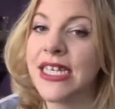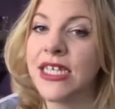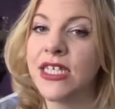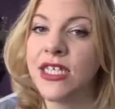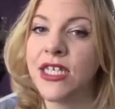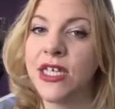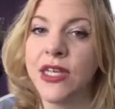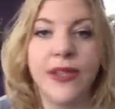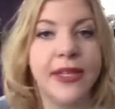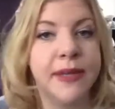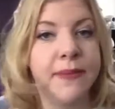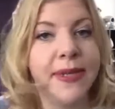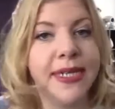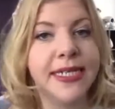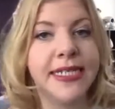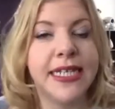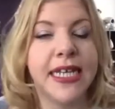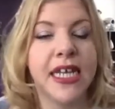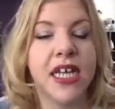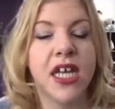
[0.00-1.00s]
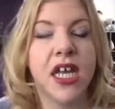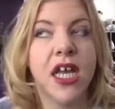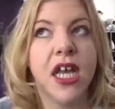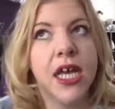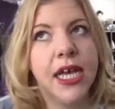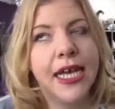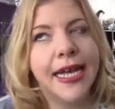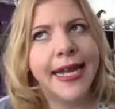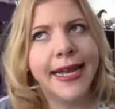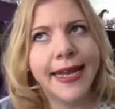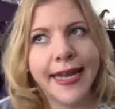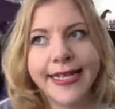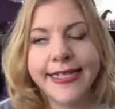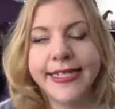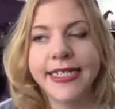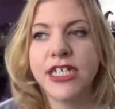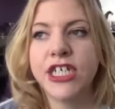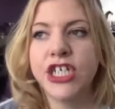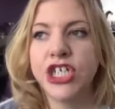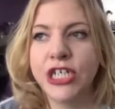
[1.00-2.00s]
So they're meeting
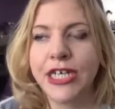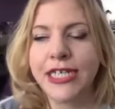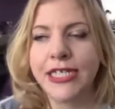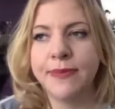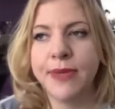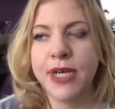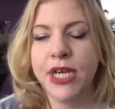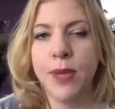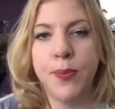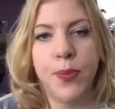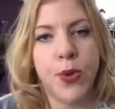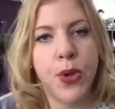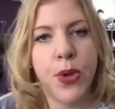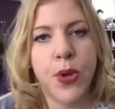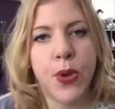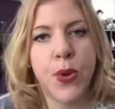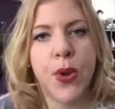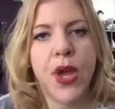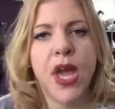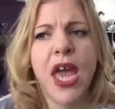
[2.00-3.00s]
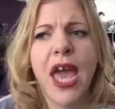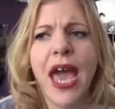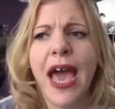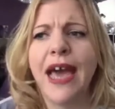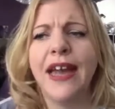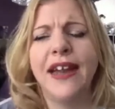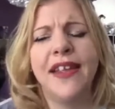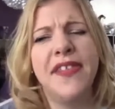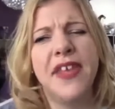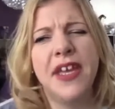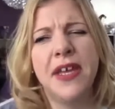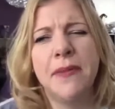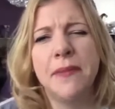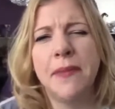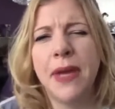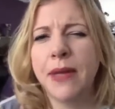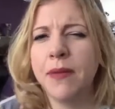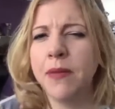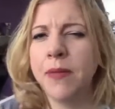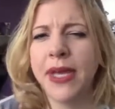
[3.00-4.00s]
Aladdin, Jasmine, Abu, and I think
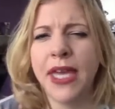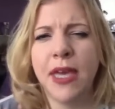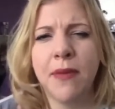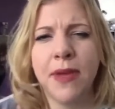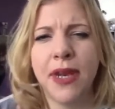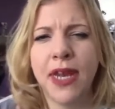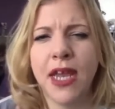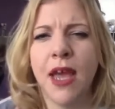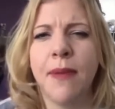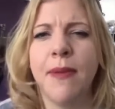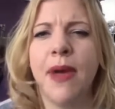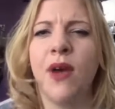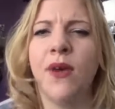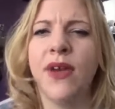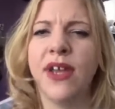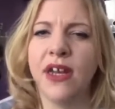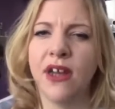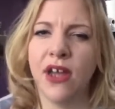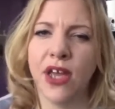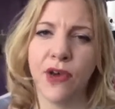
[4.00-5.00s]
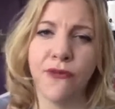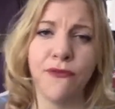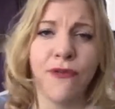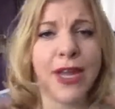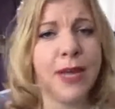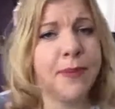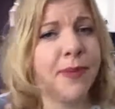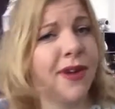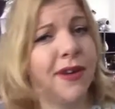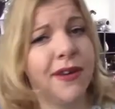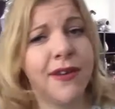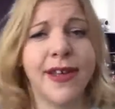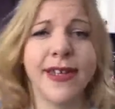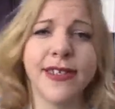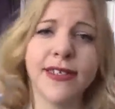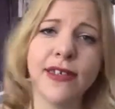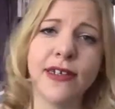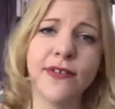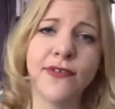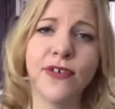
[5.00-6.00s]
maybe Mickey and Minnie come out in like Arabian Nights
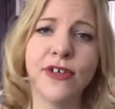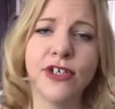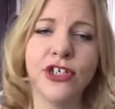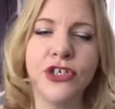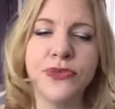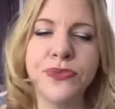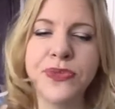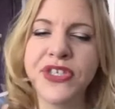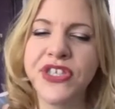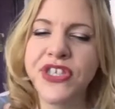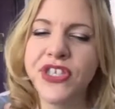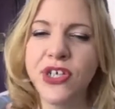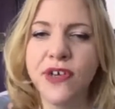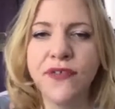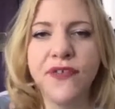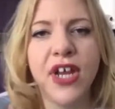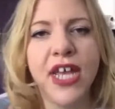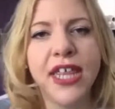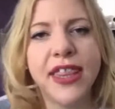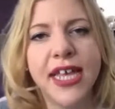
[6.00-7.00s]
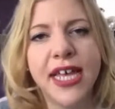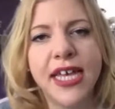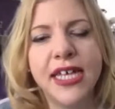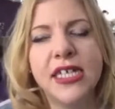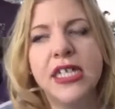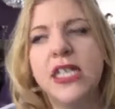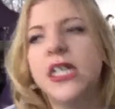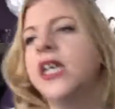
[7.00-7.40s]
kind of costumes and stuff like that.